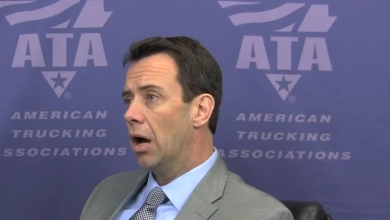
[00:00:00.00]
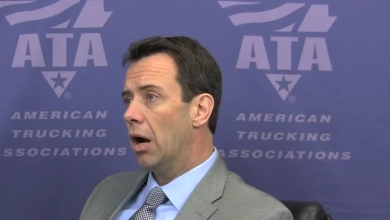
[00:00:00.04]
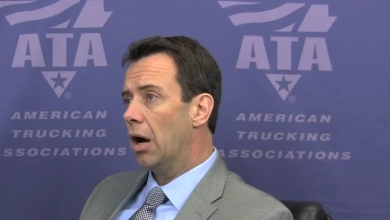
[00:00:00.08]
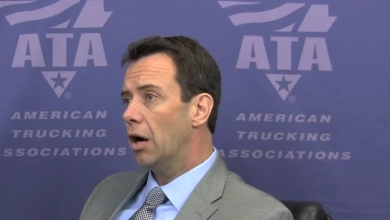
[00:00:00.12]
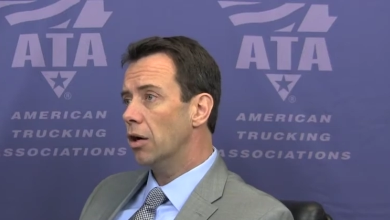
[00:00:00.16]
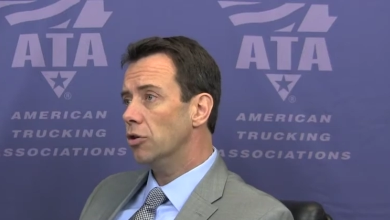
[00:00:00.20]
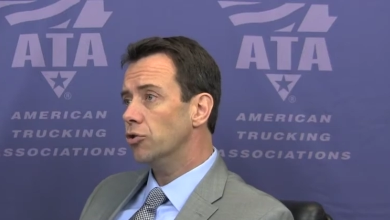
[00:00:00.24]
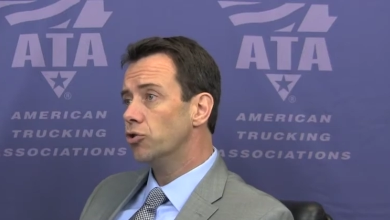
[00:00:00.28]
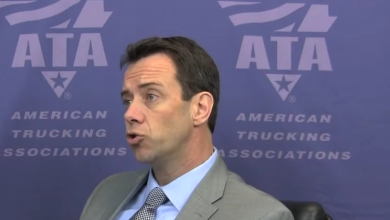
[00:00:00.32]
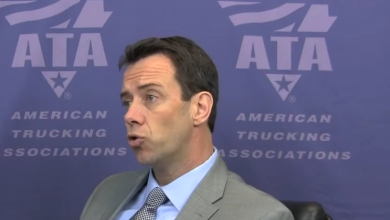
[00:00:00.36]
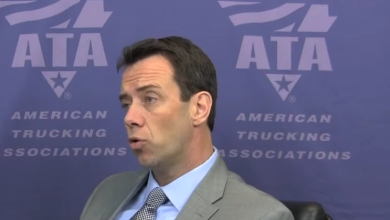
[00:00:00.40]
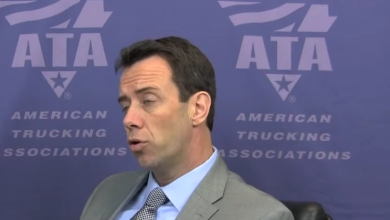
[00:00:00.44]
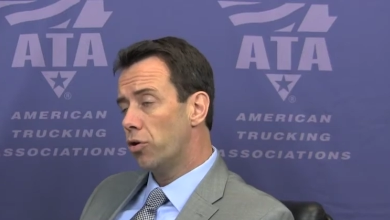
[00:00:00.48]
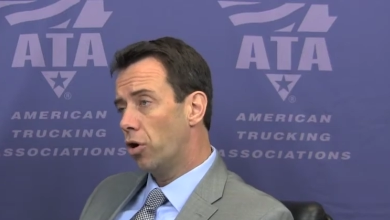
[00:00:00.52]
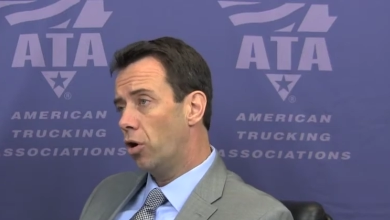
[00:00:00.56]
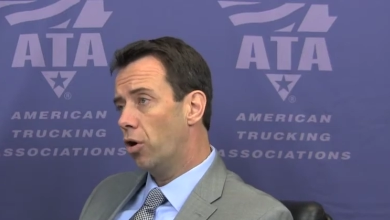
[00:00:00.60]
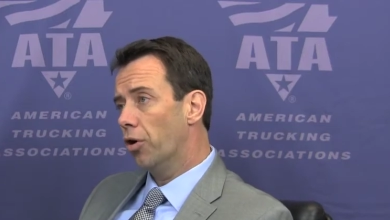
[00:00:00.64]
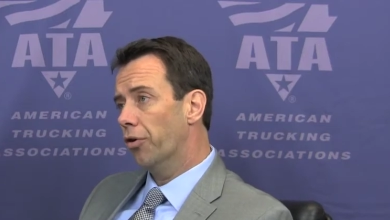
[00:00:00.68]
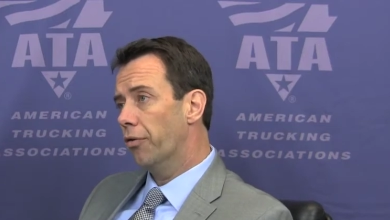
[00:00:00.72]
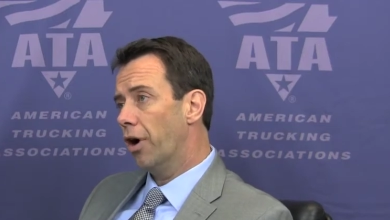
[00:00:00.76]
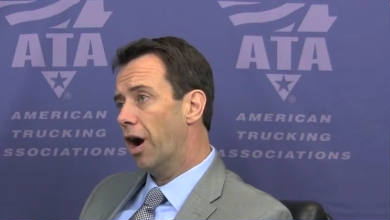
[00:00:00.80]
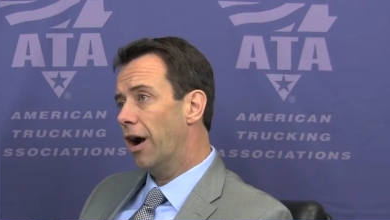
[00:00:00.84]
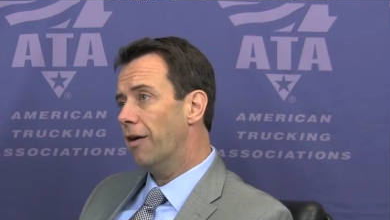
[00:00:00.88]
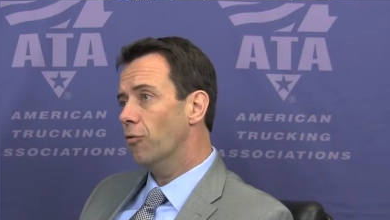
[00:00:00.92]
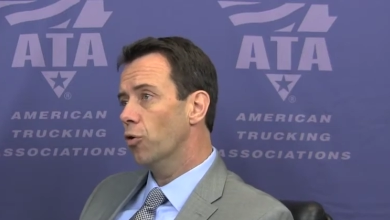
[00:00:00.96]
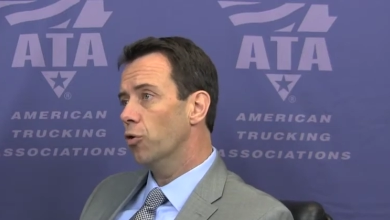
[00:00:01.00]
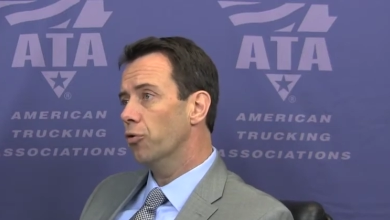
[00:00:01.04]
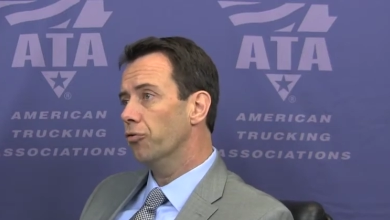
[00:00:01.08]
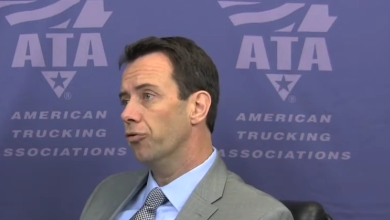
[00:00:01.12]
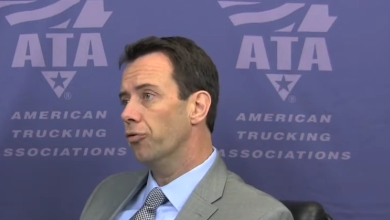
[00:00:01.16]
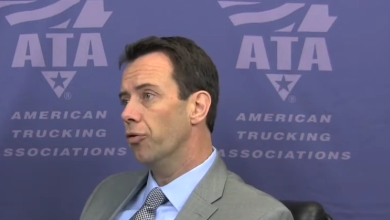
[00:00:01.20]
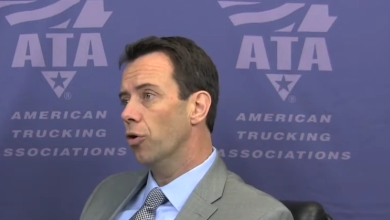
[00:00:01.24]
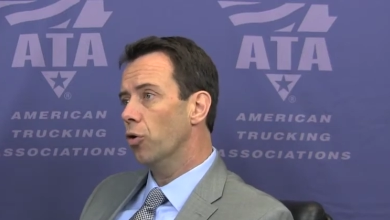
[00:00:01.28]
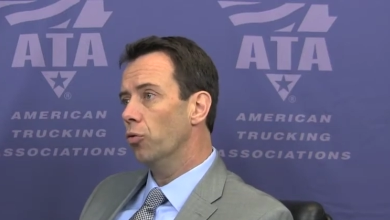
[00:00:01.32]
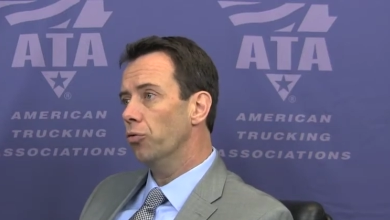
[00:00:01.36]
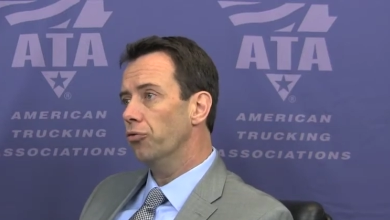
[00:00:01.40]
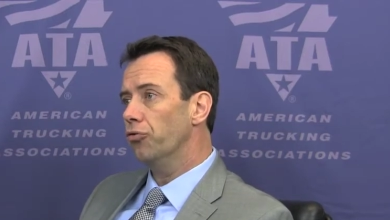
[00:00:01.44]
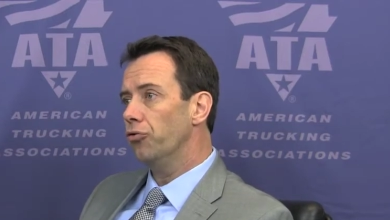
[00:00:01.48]
uh, short haul
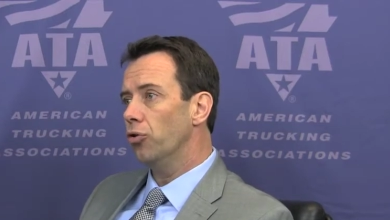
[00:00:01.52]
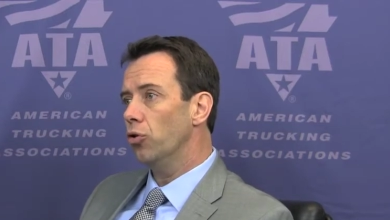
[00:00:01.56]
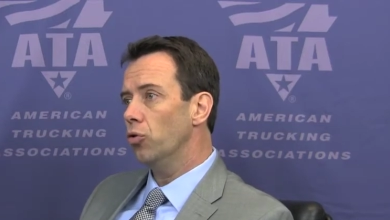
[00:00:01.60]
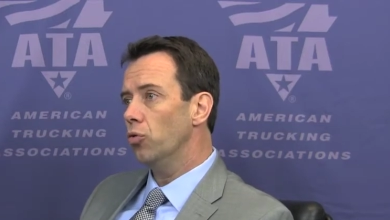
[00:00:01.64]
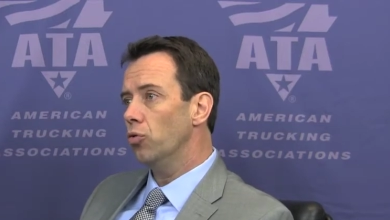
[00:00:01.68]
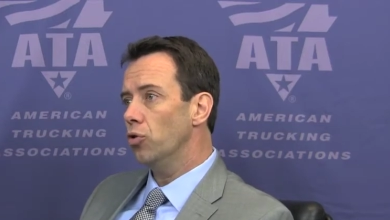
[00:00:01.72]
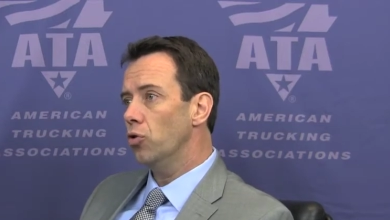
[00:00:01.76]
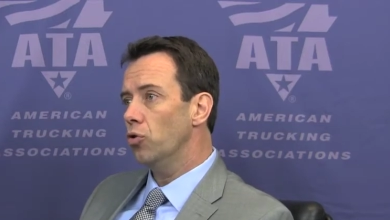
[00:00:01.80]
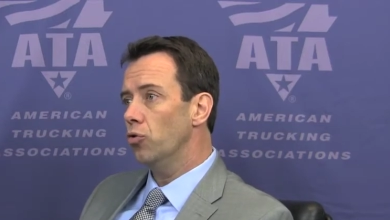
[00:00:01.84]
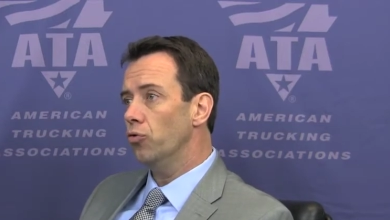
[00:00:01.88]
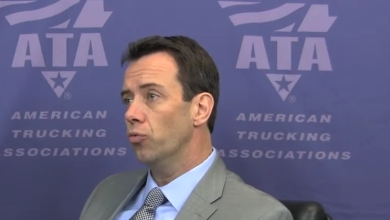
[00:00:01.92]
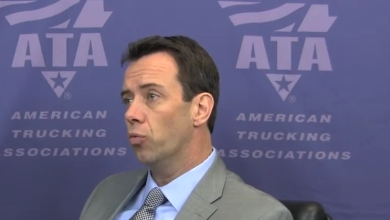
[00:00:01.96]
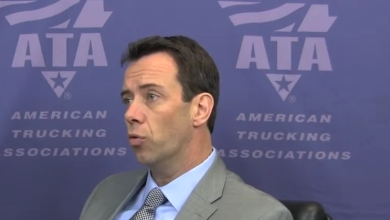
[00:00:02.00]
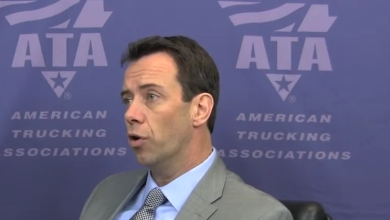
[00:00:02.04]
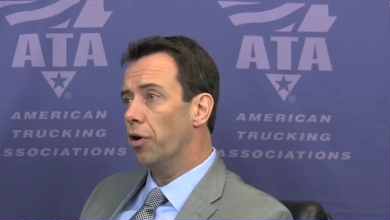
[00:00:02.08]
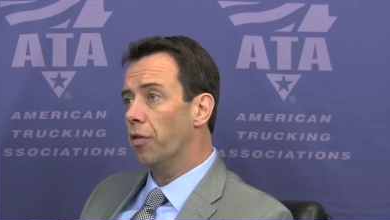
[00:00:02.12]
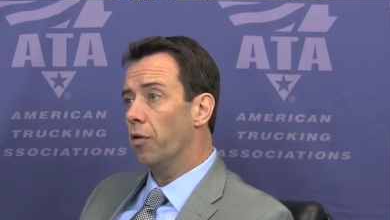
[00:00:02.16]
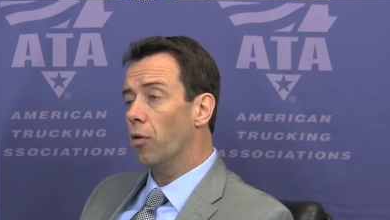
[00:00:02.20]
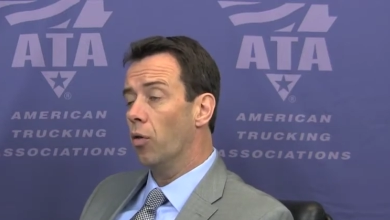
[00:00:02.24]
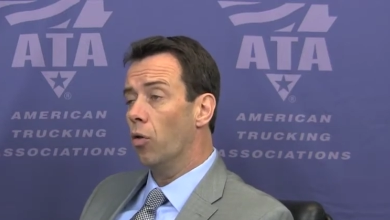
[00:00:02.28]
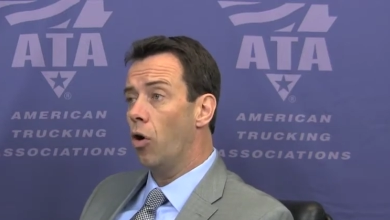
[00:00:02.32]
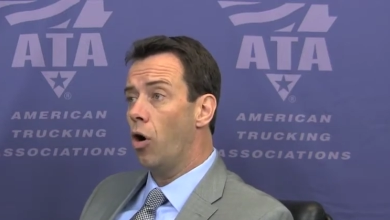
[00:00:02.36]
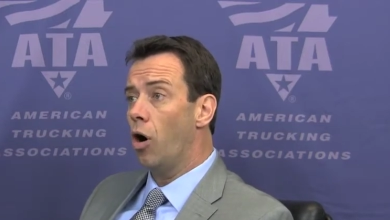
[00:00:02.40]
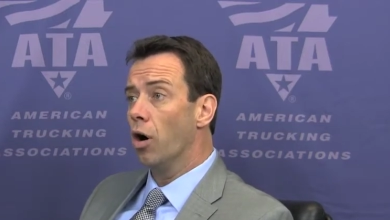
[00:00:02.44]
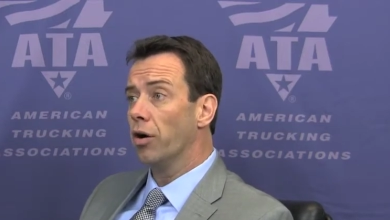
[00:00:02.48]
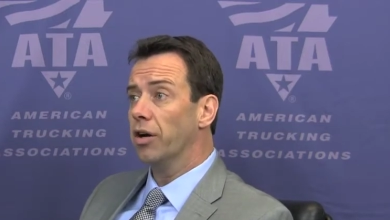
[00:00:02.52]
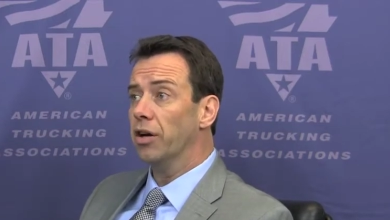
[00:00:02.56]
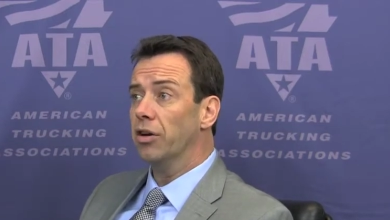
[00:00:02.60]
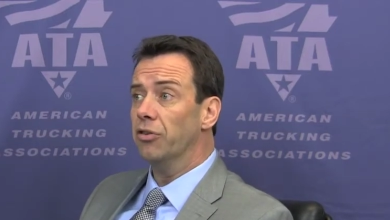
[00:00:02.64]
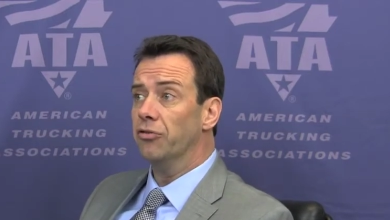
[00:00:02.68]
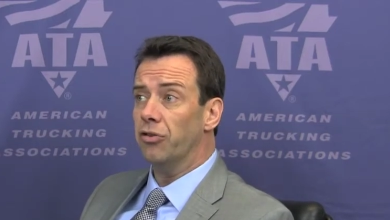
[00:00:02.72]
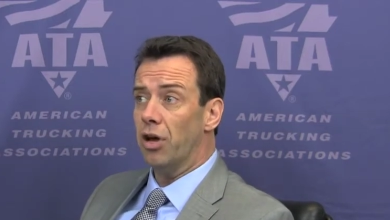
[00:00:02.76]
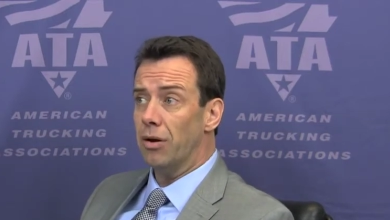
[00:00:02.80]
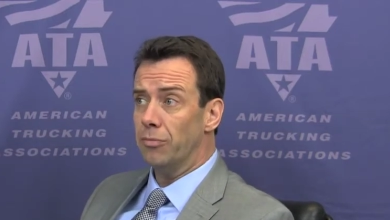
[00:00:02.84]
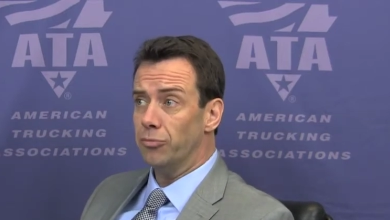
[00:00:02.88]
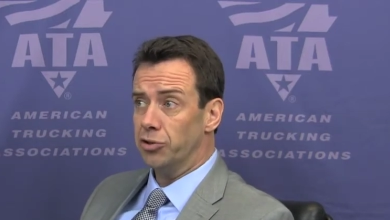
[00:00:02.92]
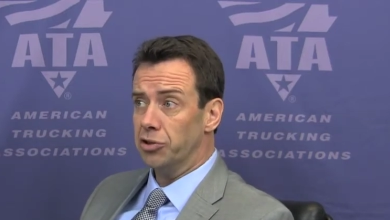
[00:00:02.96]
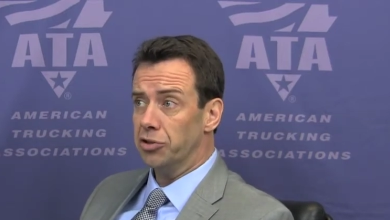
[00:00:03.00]
drivers, those who use one of the log
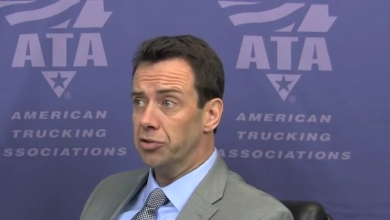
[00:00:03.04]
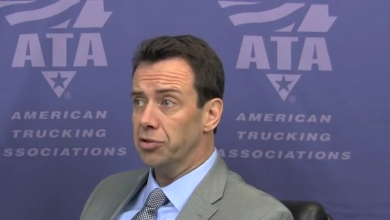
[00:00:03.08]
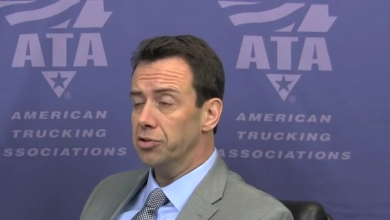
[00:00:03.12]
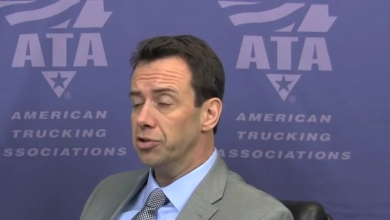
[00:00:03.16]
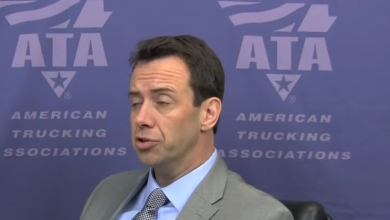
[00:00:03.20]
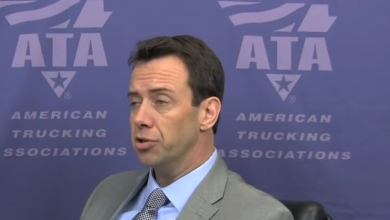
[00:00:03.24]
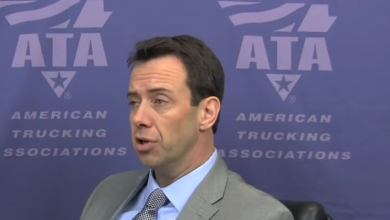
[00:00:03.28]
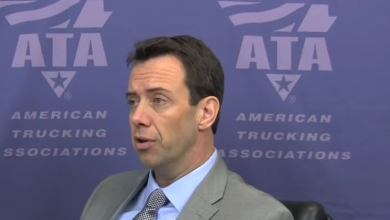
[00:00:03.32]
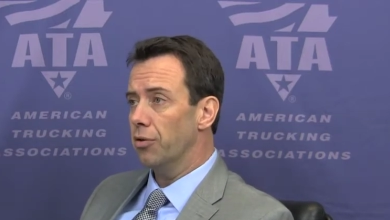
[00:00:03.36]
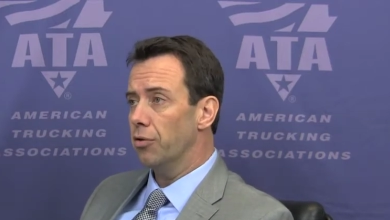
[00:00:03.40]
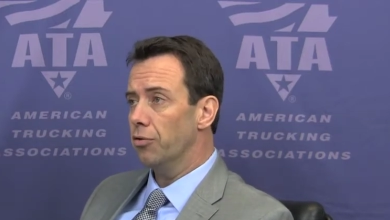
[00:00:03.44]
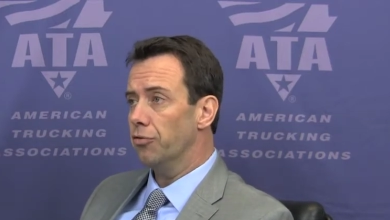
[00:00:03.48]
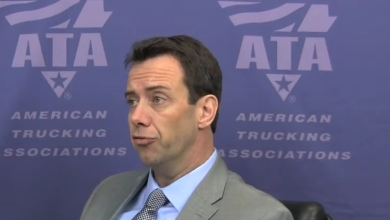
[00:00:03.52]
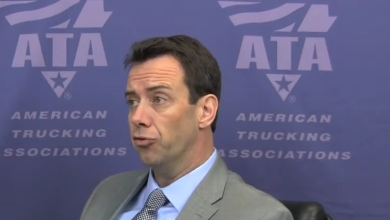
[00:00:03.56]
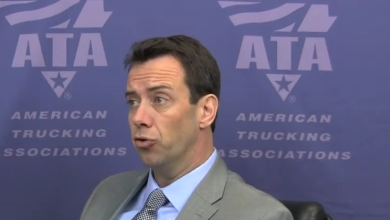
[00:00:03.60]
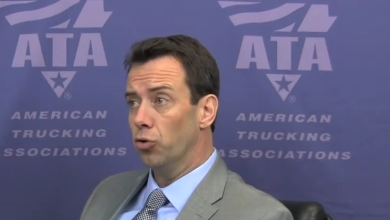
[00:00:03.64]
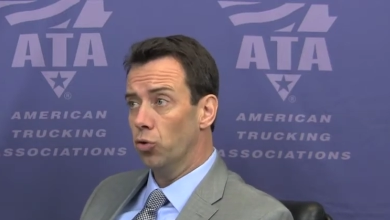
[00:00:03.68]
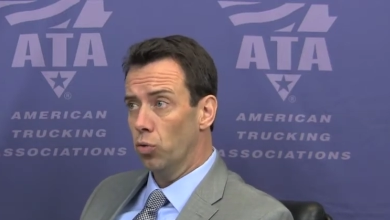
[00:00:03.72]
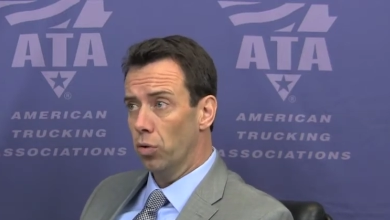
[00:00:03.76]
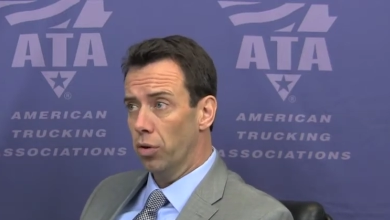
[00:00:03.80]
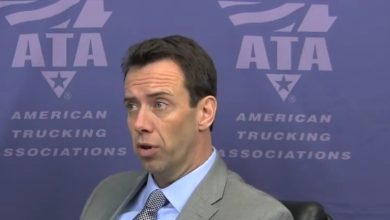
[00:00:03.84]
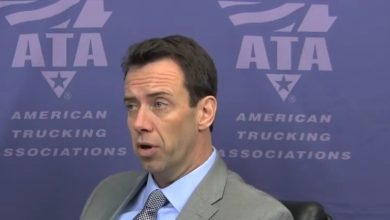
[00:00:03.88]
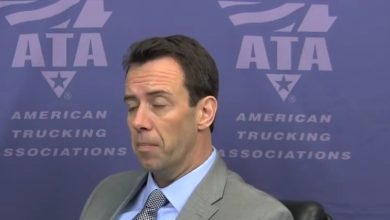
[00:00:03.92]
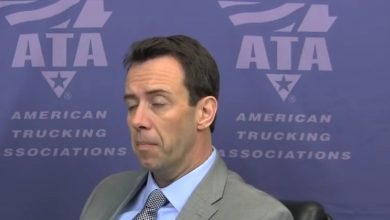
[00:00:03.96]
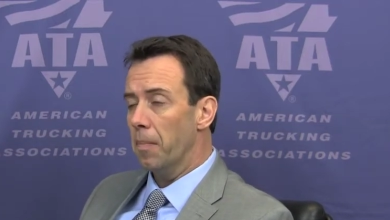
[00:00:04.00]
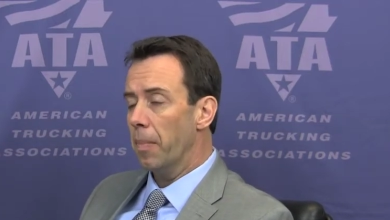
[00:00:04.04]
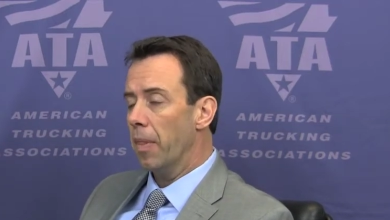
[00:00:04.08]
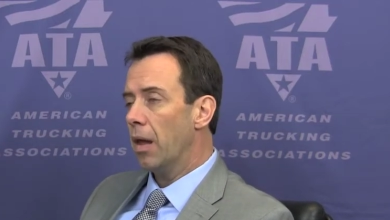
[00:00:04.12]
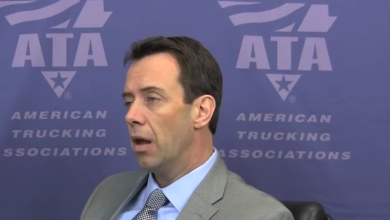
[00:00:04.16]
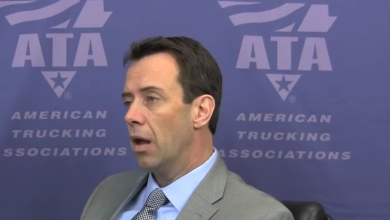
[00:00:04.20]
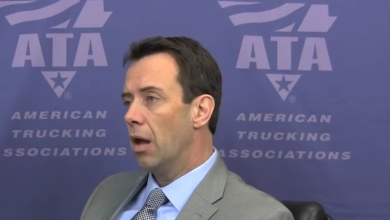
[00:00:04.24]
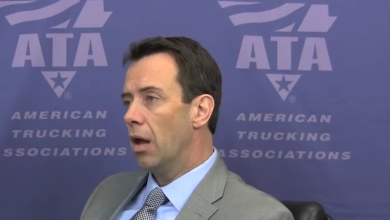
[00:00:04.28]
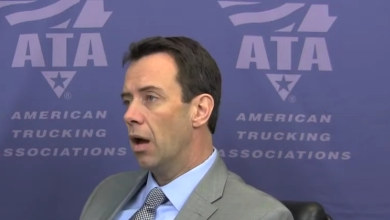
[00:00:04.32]
exemptions, so there's two of them,